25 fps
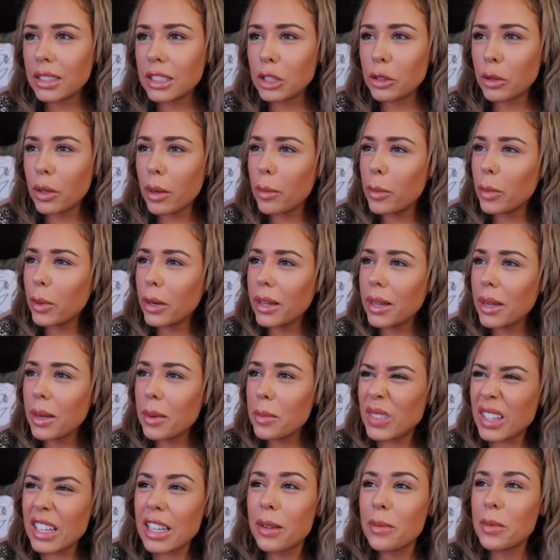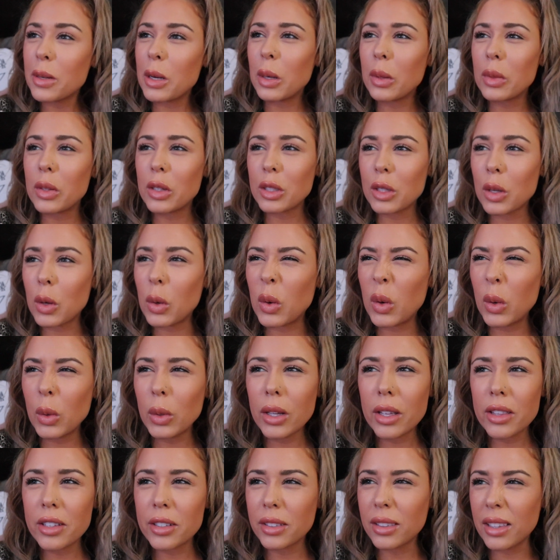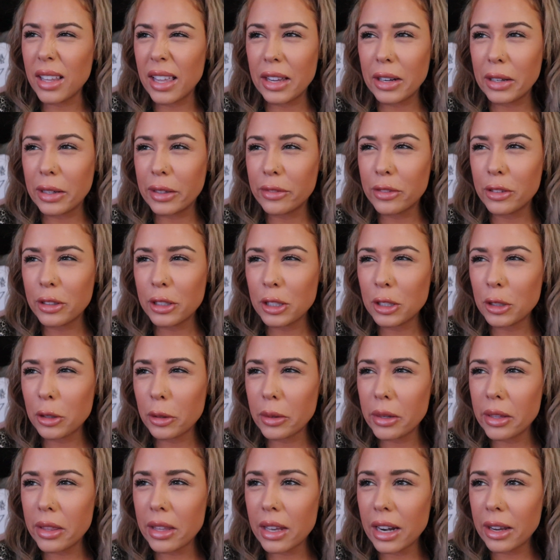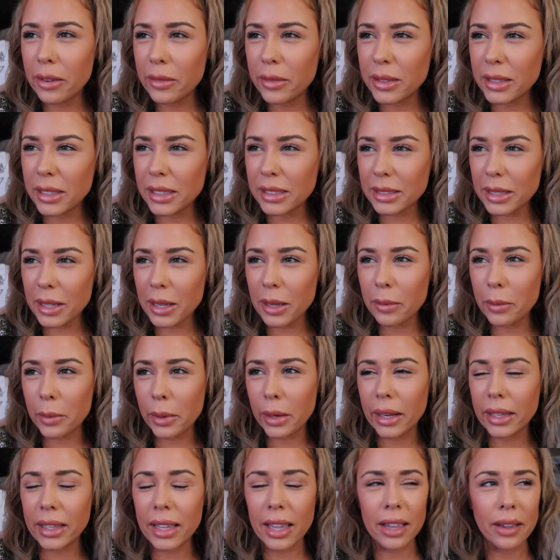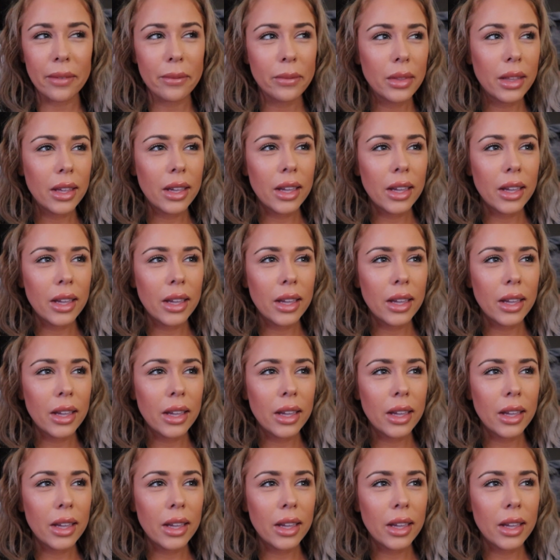Do I bring up? Damn, no, there's a whole other layer of this story that I want to tell, but I can't.